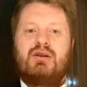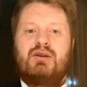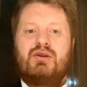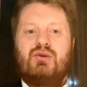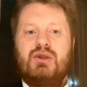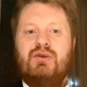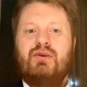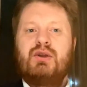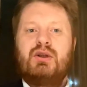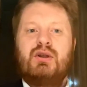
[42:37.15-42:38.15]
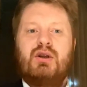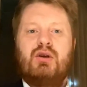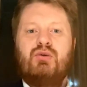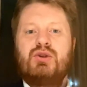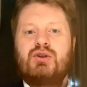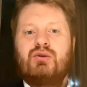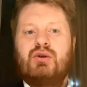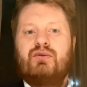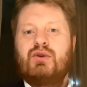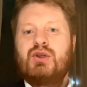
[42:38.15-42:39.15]
So it's definitely a good
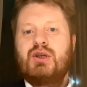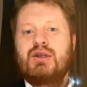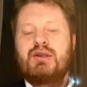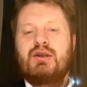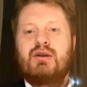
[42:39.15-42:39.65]
story for chess,